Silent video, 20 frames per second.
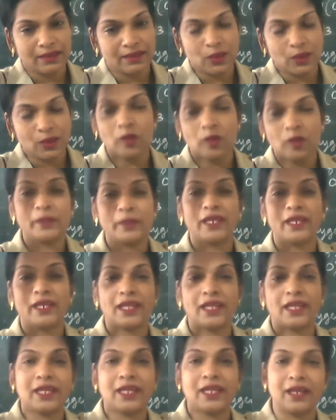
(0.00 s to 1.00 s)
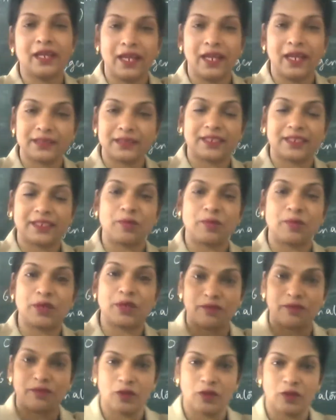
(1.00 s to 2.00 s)
You will be getting less
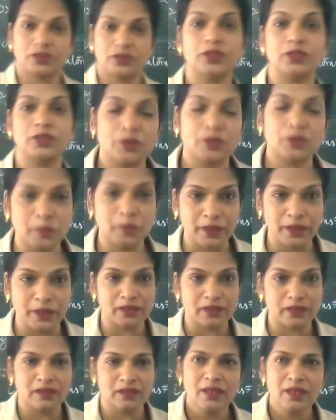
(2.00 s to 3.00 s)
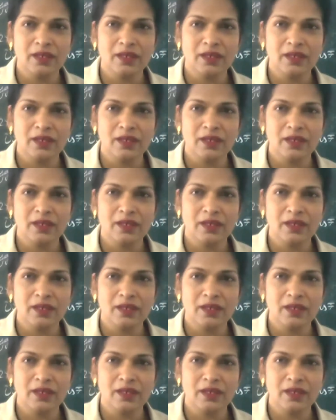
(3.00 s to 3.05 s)
amount of oxygen to breathe.